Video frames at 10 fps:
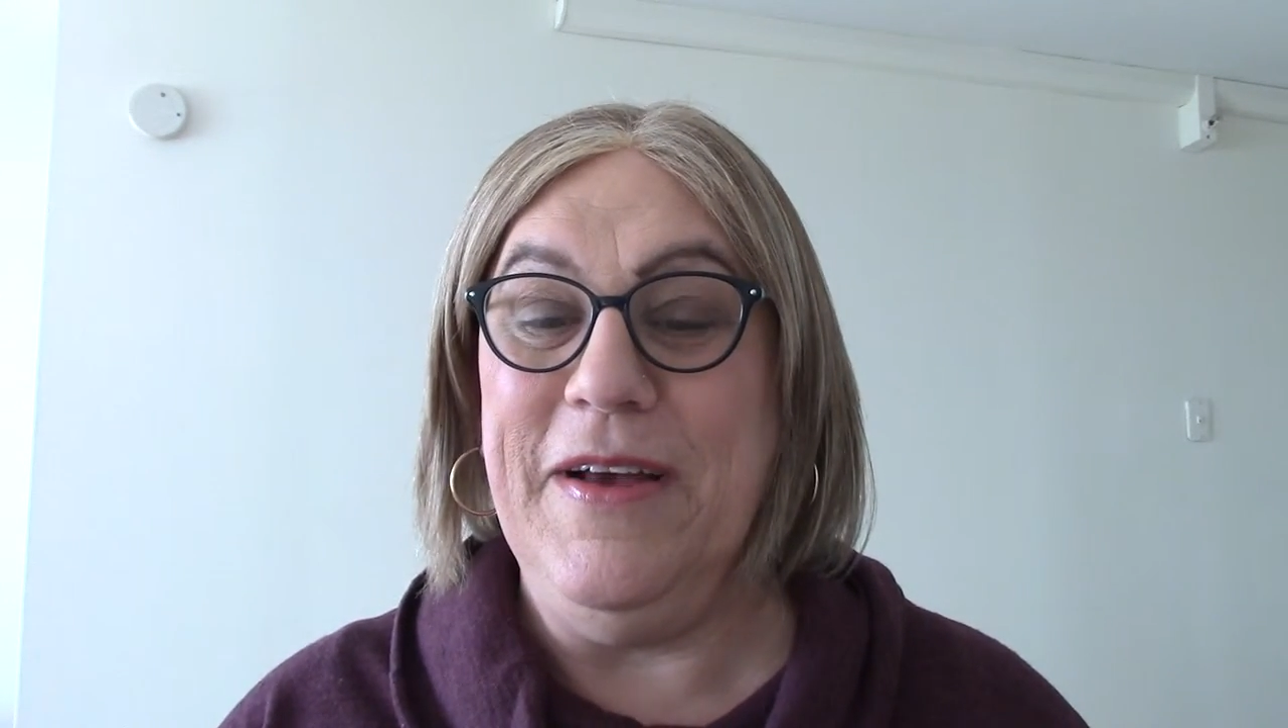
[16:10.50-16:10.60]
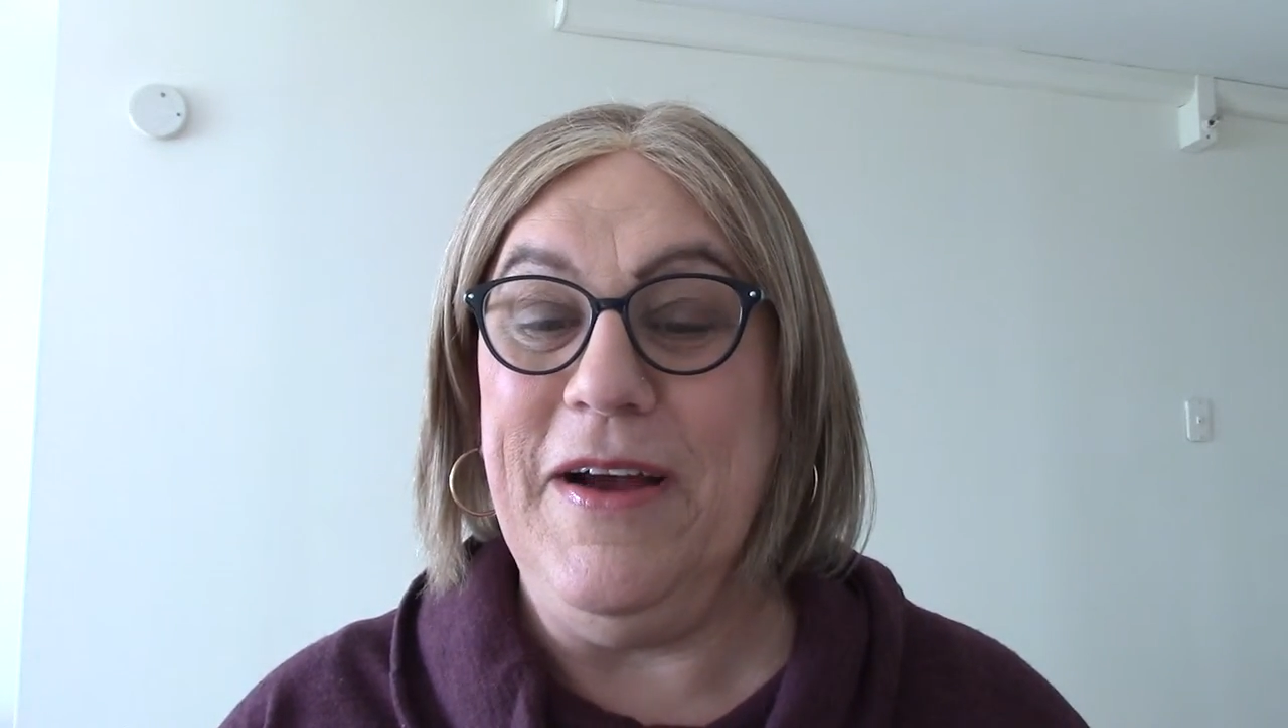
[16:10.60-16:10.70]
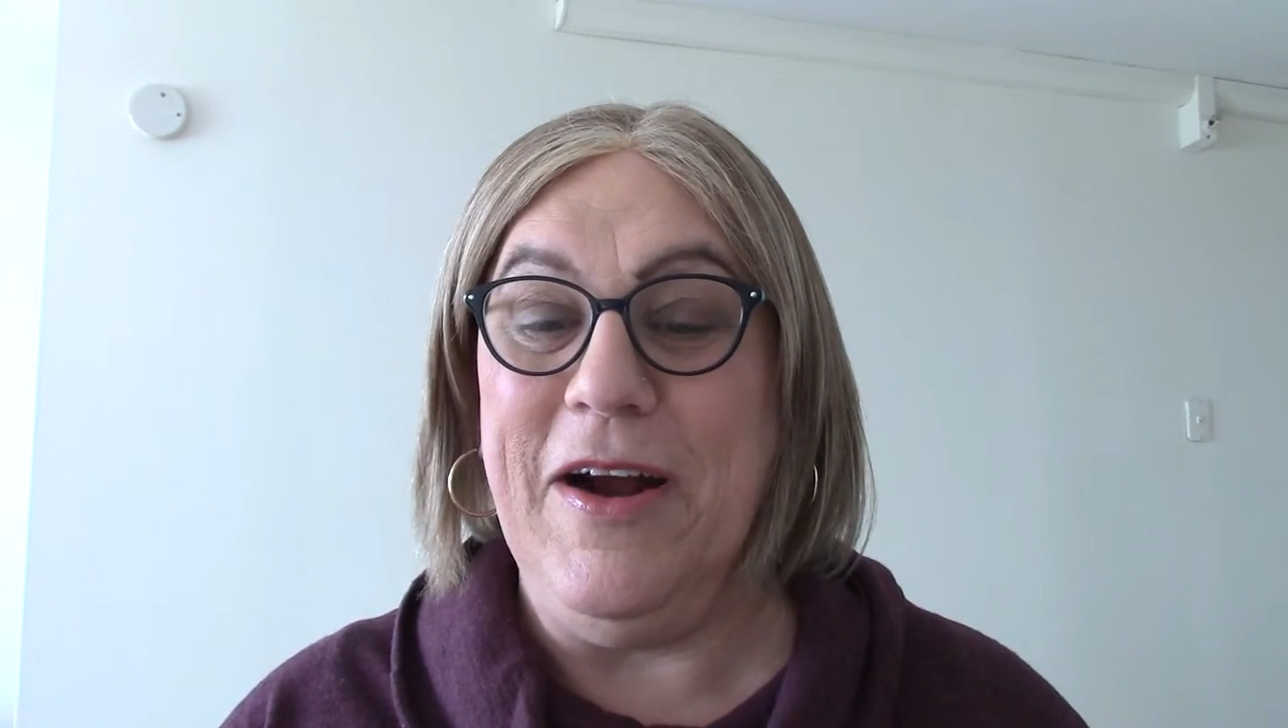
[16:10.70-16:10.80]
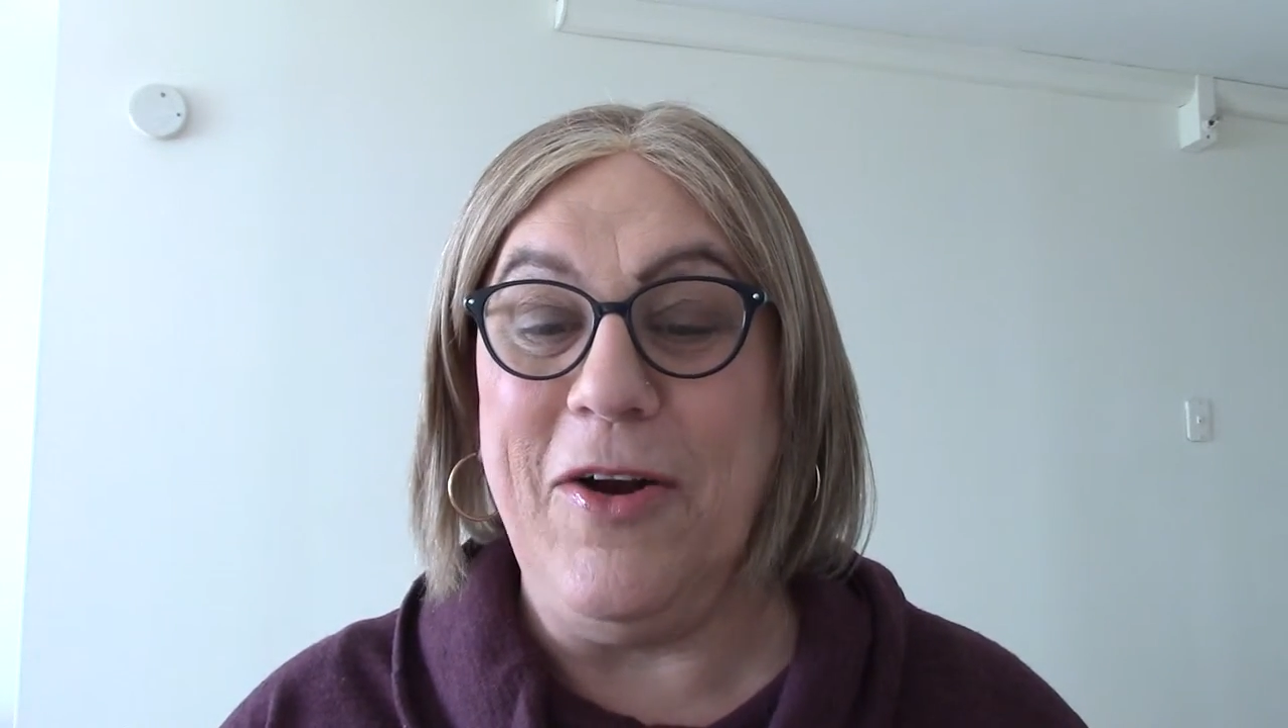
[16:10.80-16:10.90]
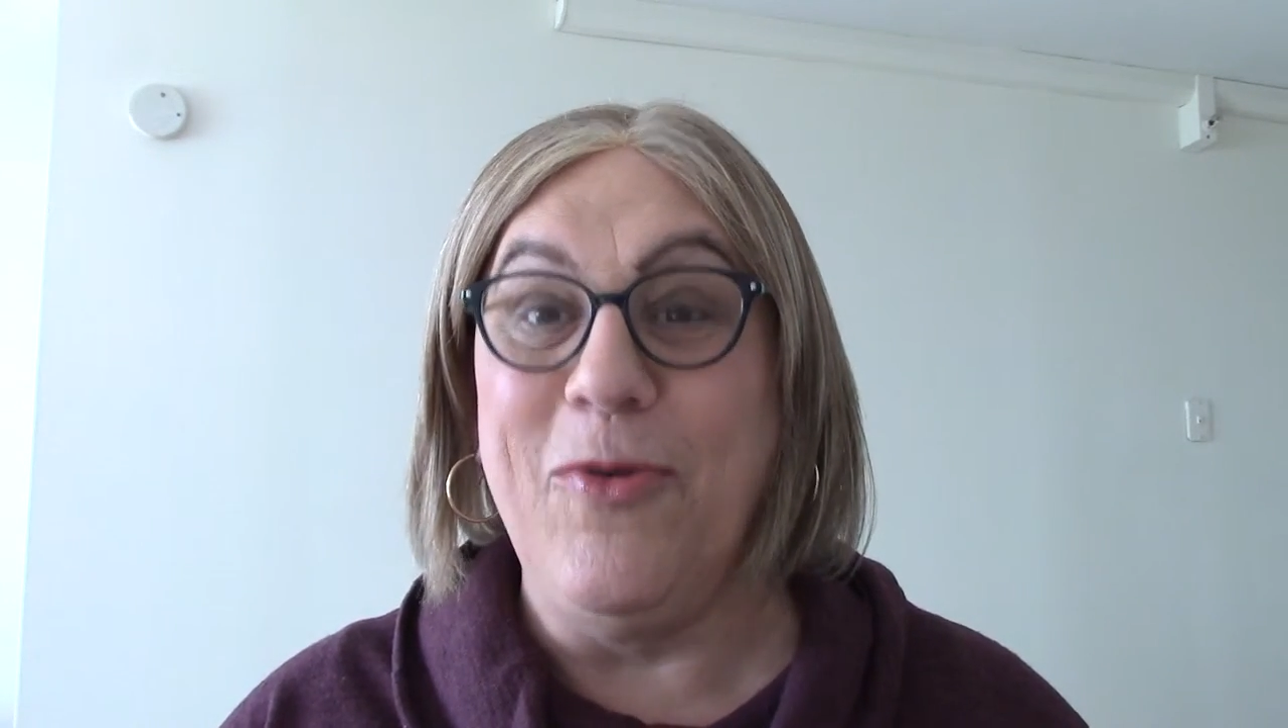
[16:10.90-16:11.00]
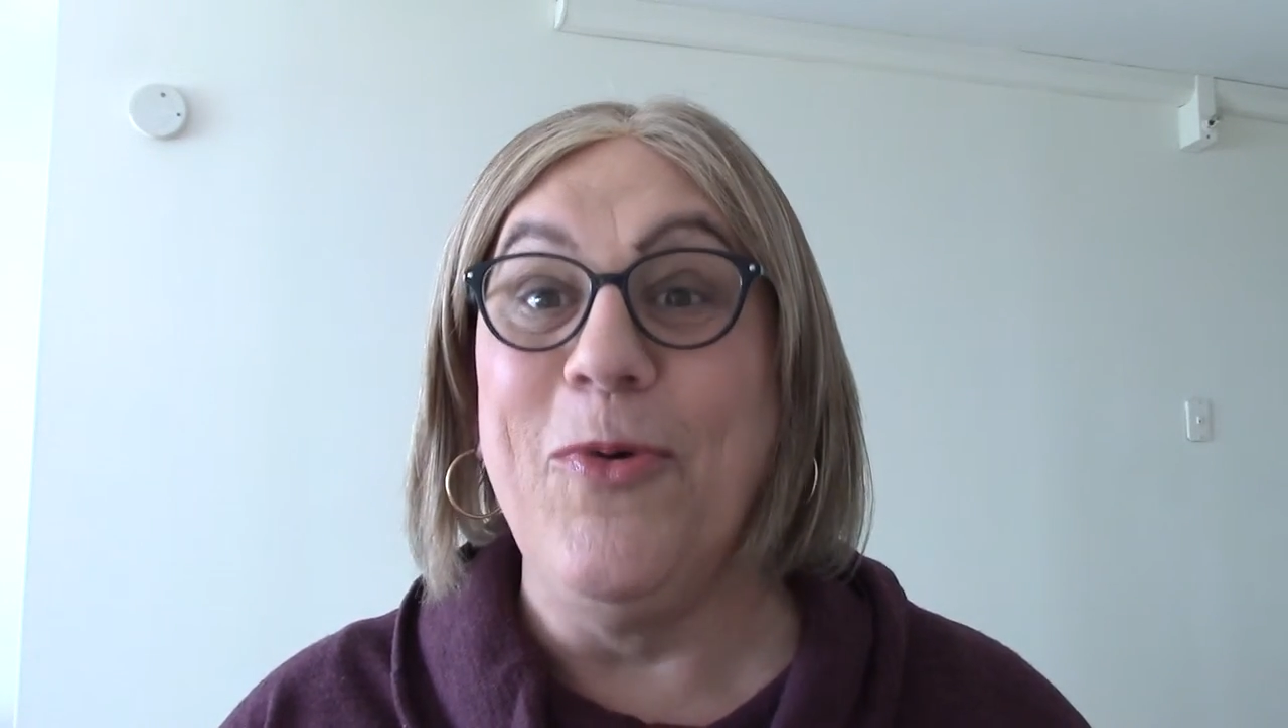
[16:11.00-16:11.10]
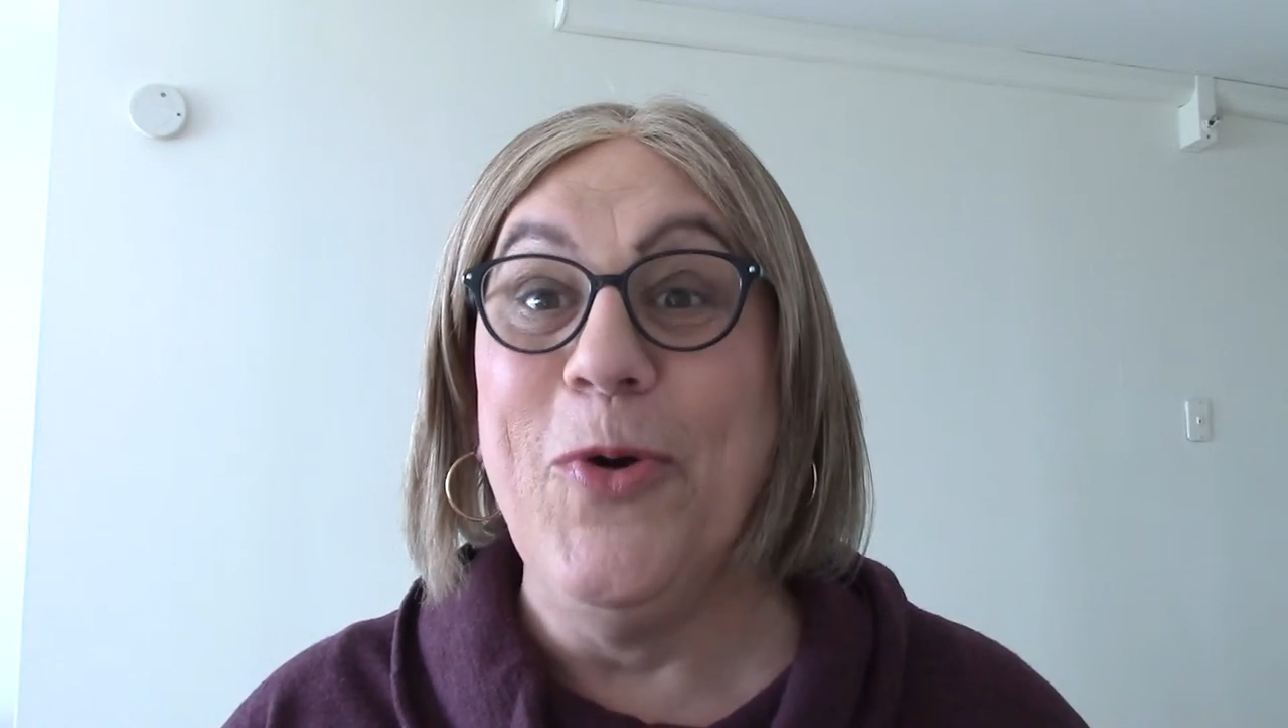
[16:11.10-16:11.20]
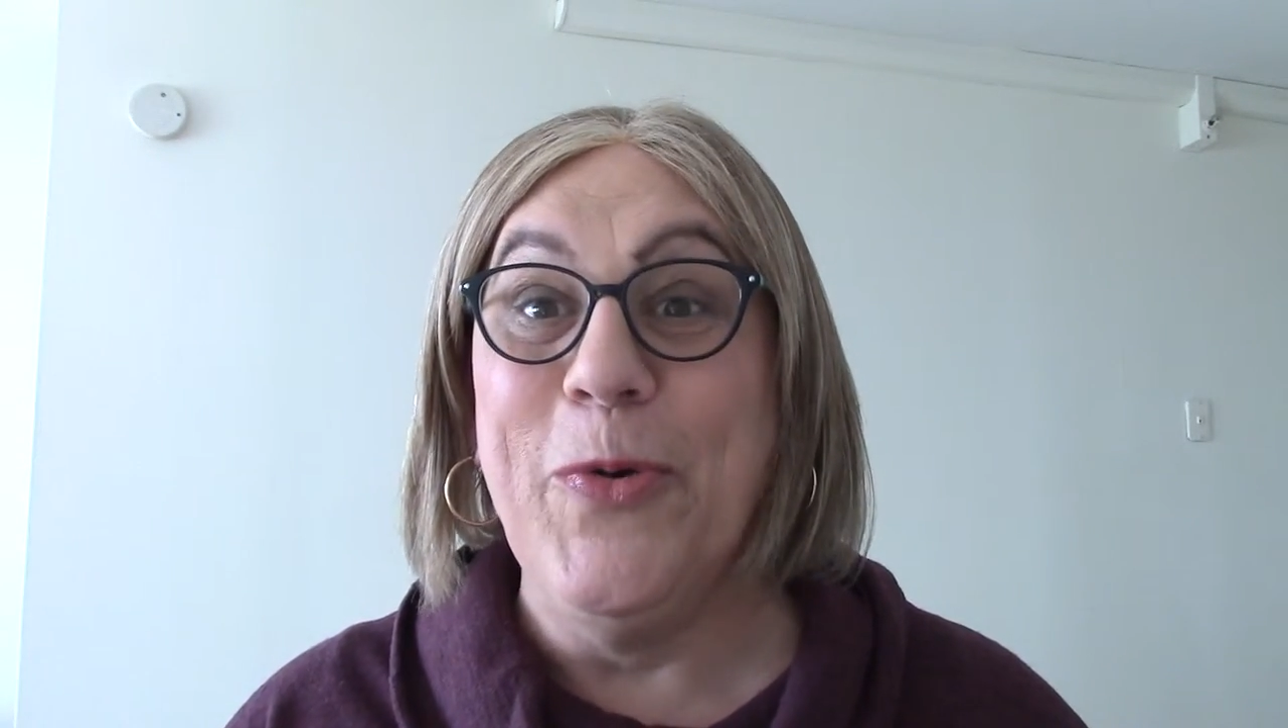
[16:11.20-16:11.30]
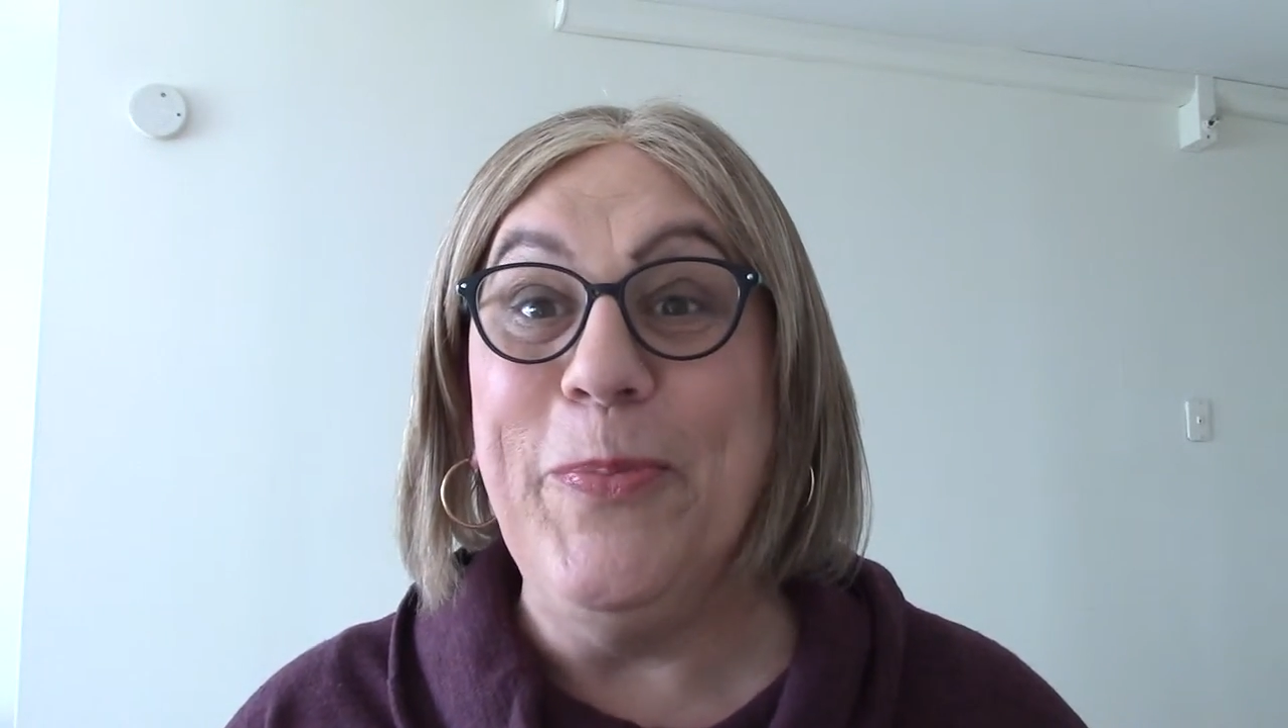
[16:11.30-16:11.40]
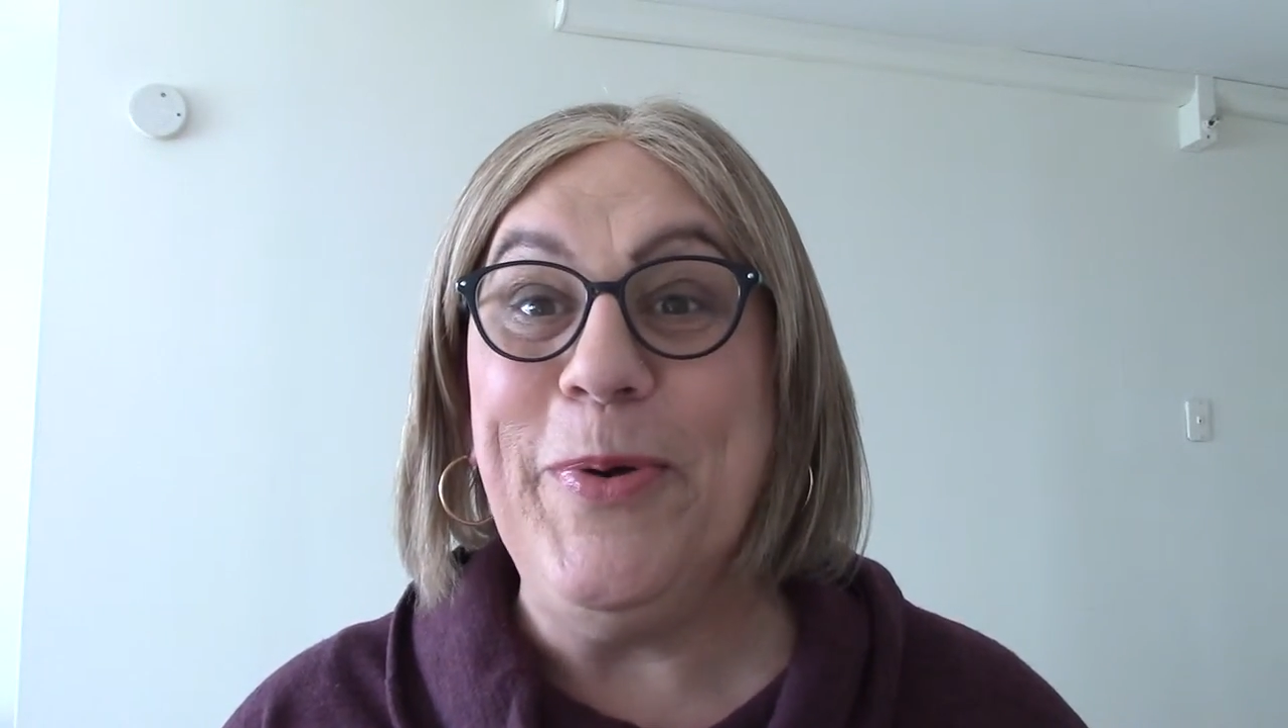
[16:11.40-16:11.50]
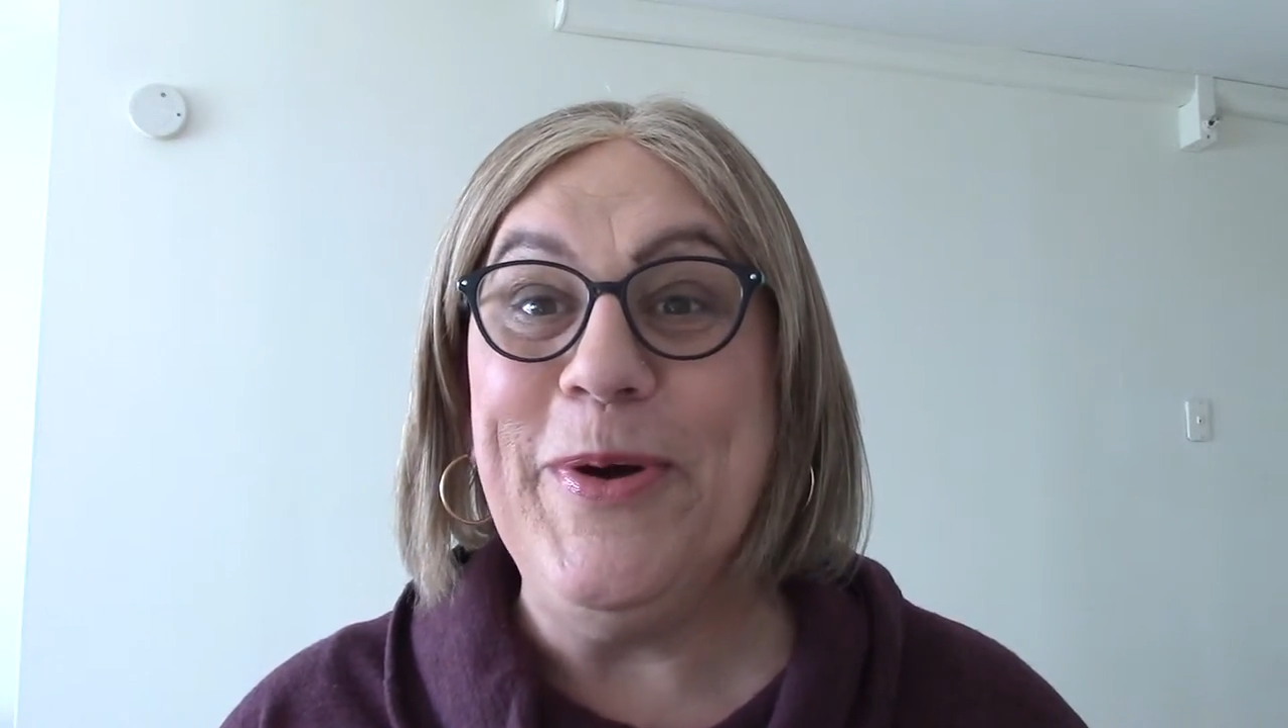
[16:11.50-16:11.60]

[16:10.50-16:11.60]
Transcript: our group,